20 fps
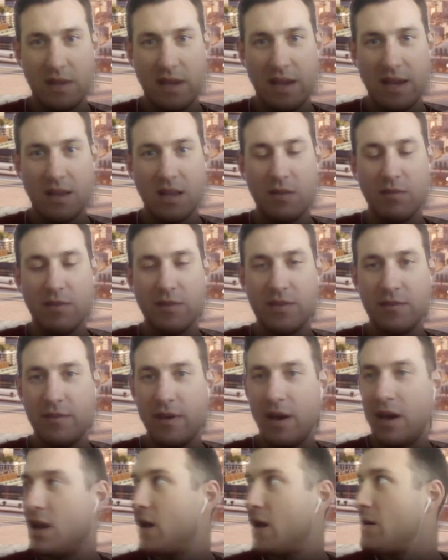I love this
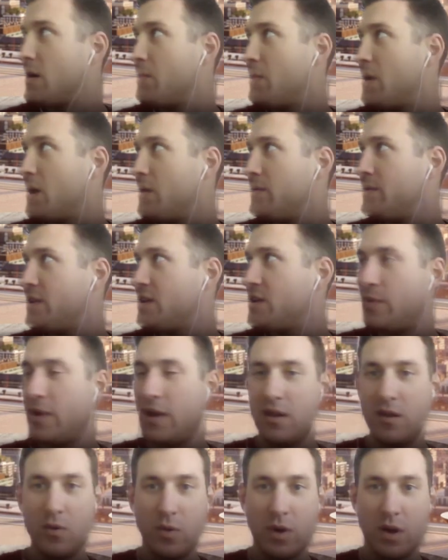event. I'm
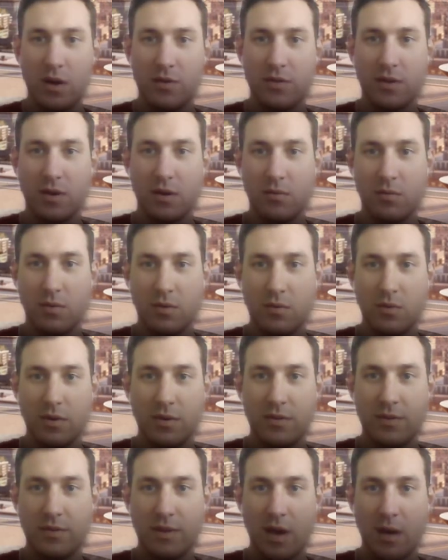anticipating a winner, so we'll
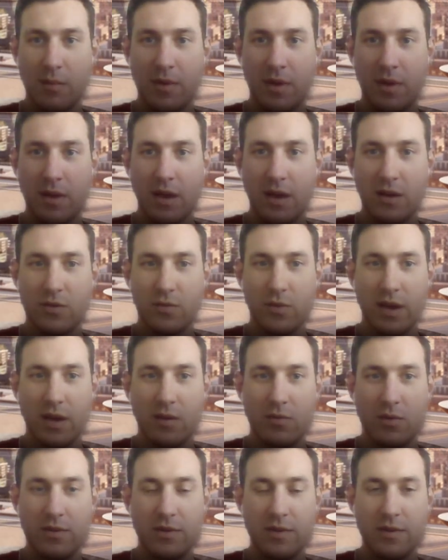stop in next week and
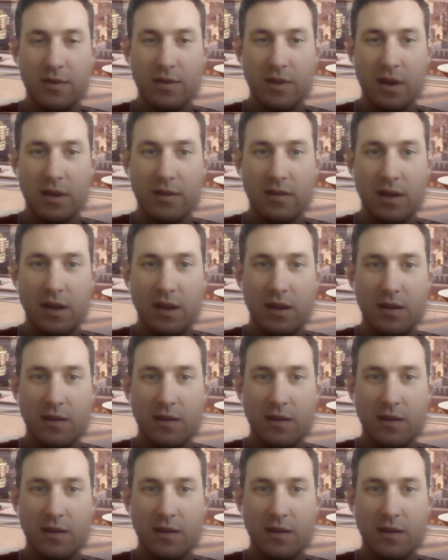we'll discuss that.